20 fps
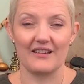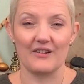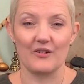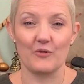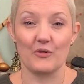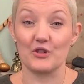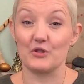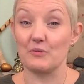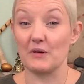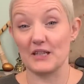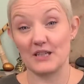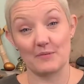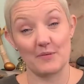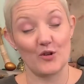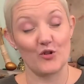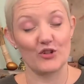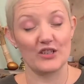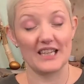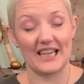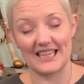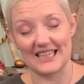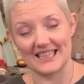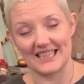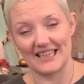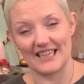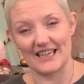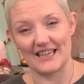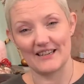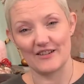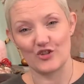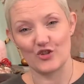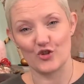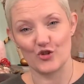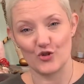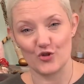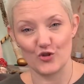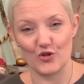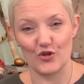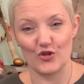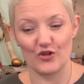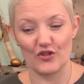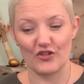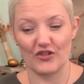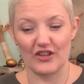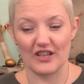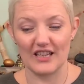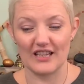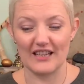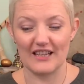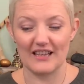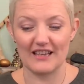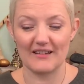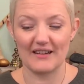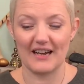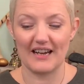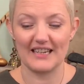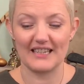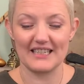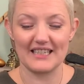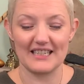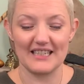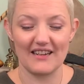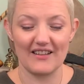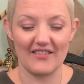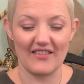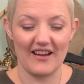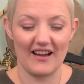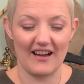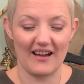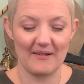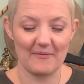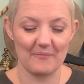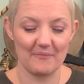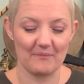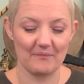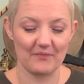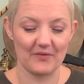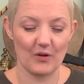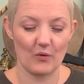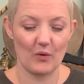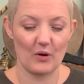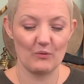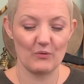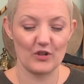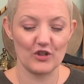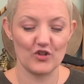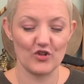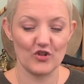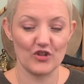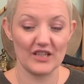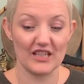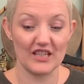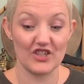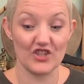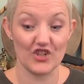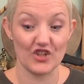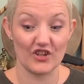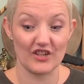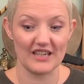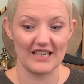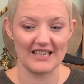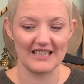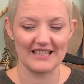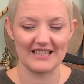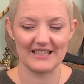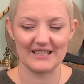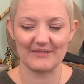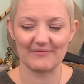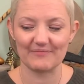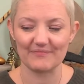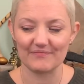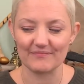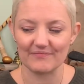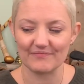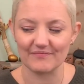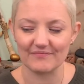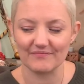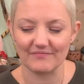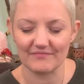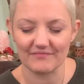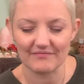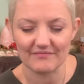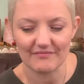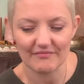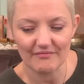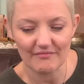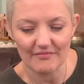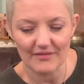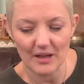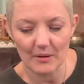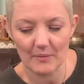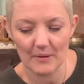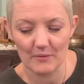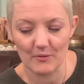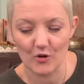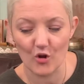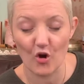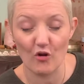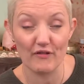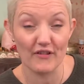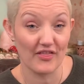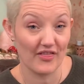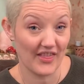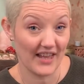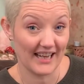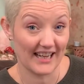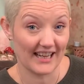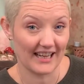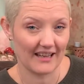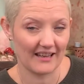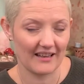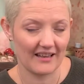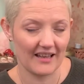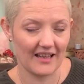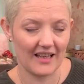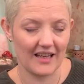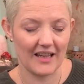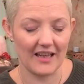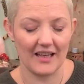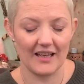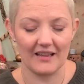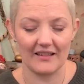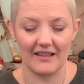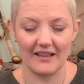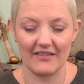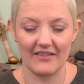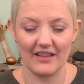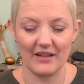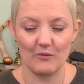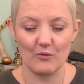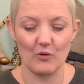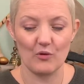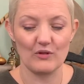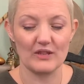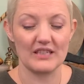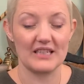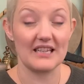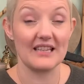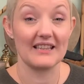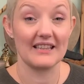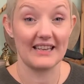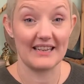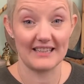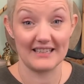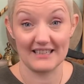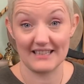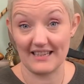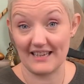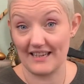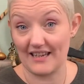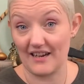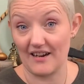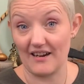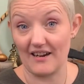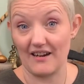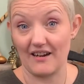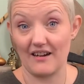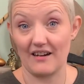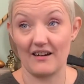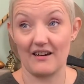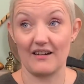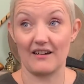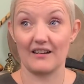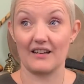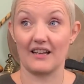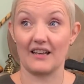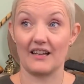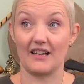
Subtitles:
Which brings me on nicely to the idea that when we do these journeys, people often think that they will see things like a